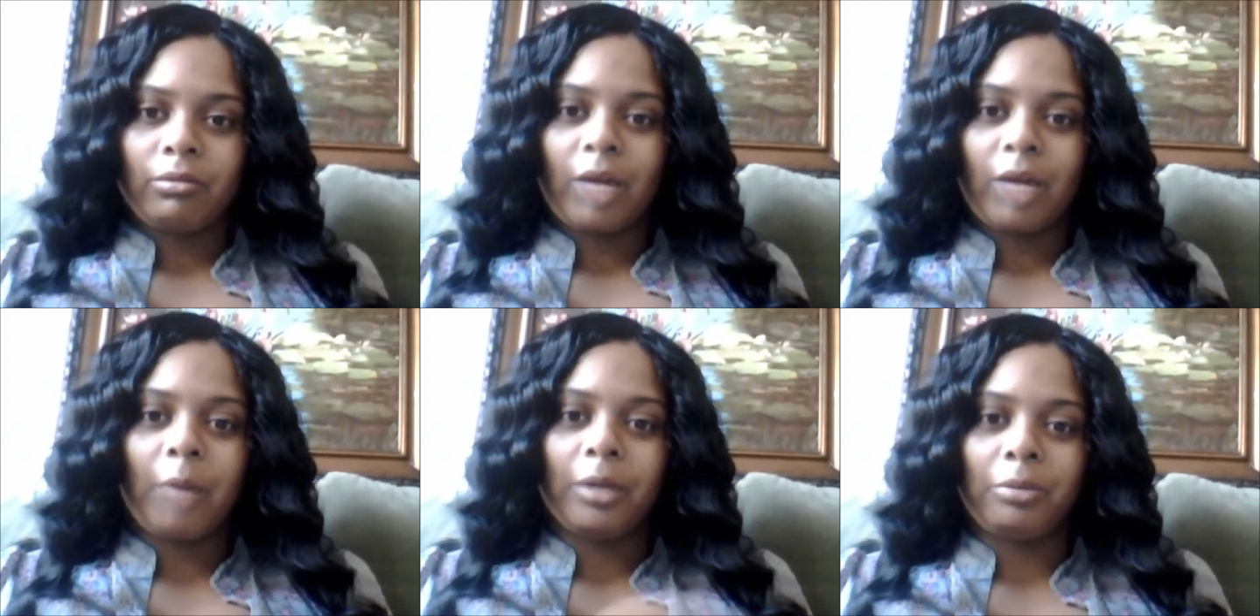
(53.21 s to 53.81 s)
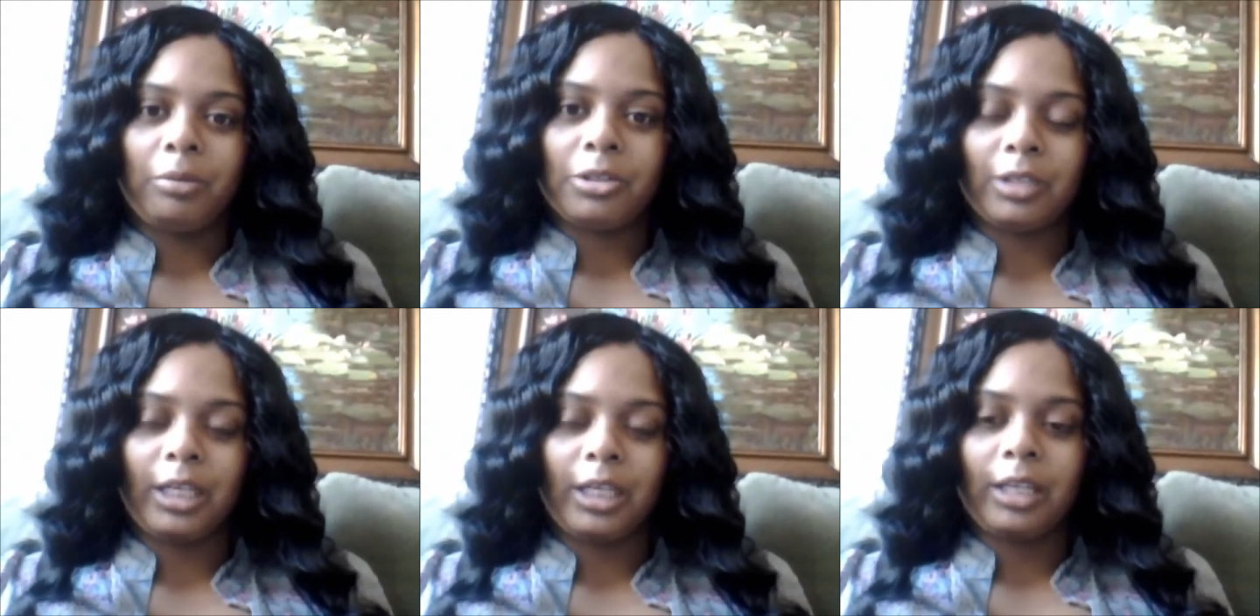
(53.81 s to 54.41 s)
I'll put a picture of
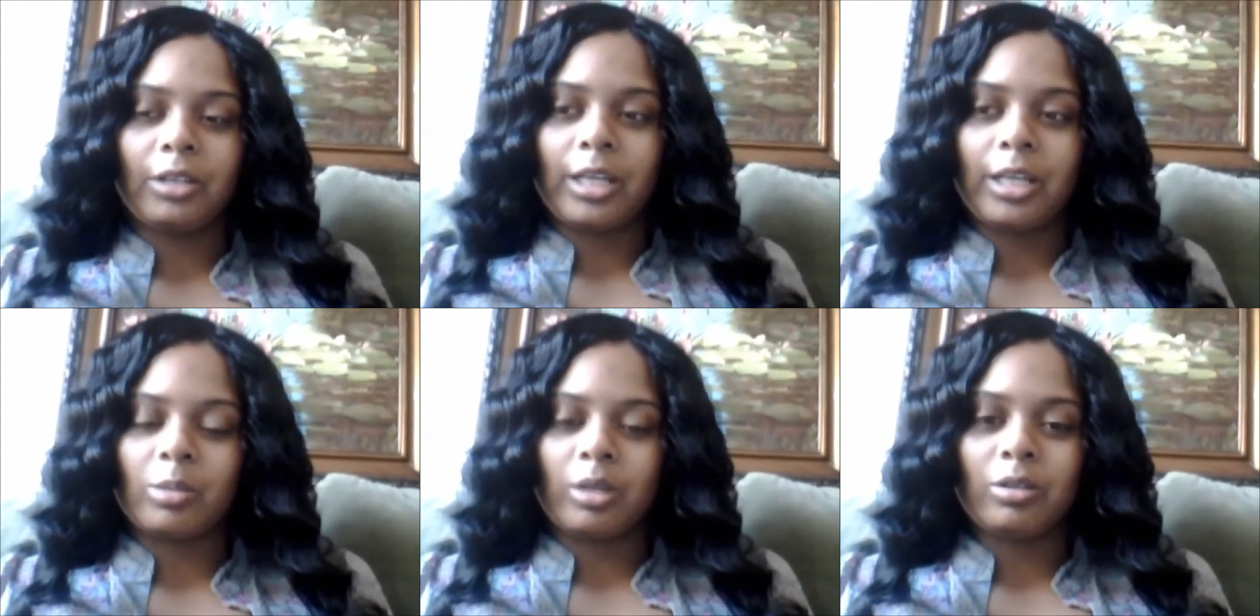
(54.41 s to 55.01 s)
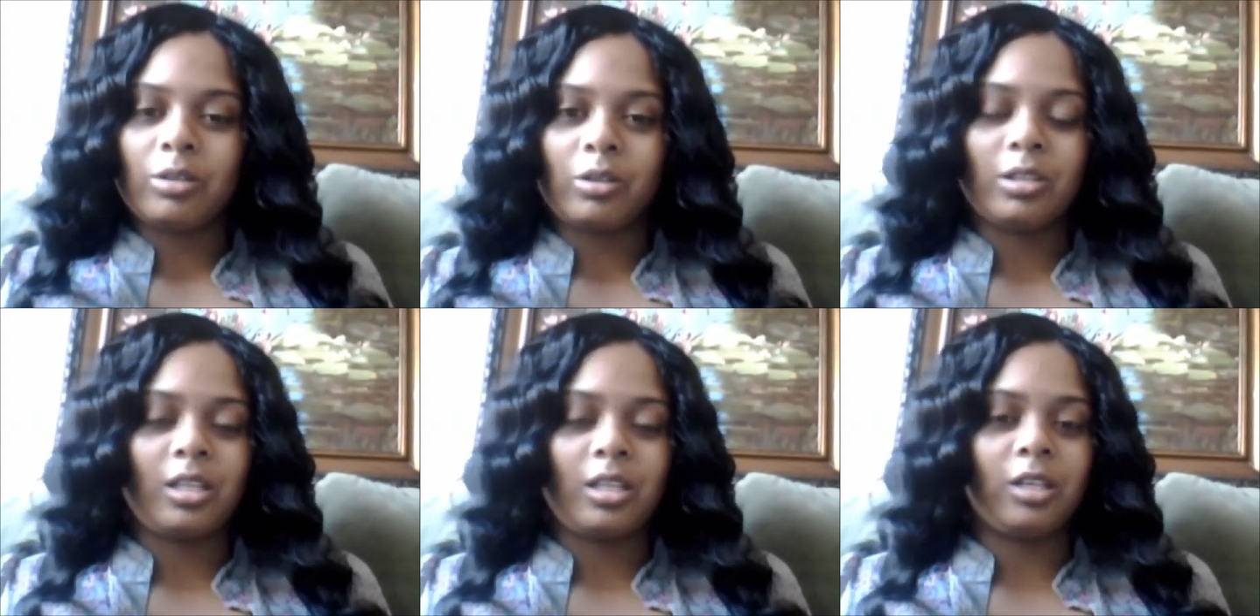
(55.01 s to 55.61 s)
that as well so you can
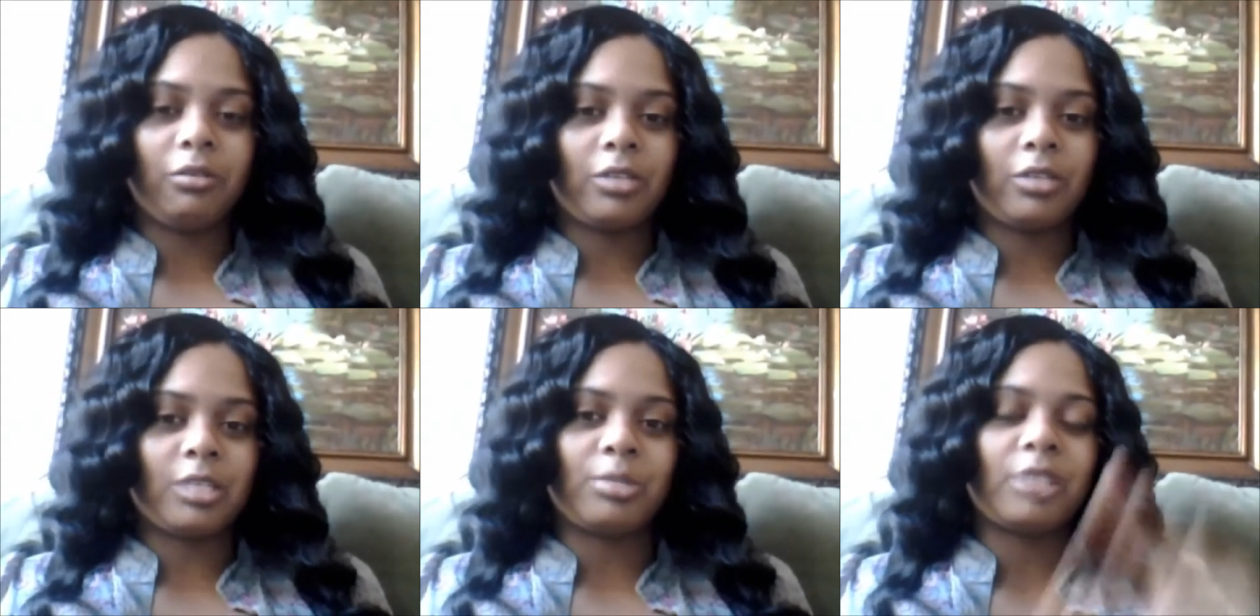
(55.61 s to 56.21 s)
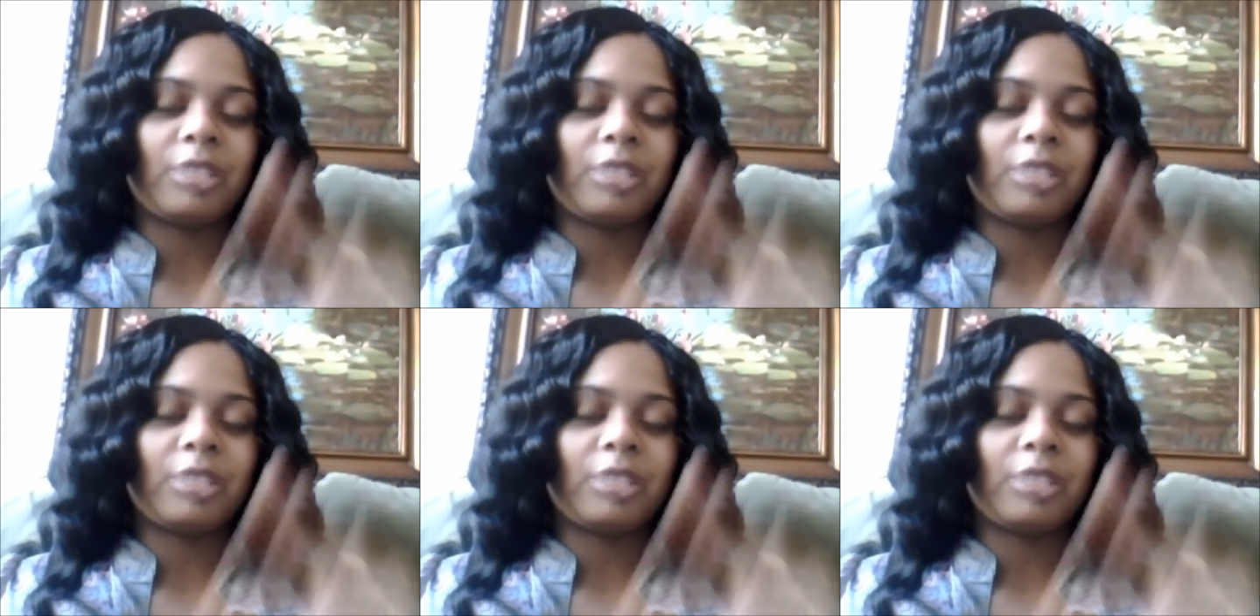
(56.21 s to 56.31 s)
see the difference. It's much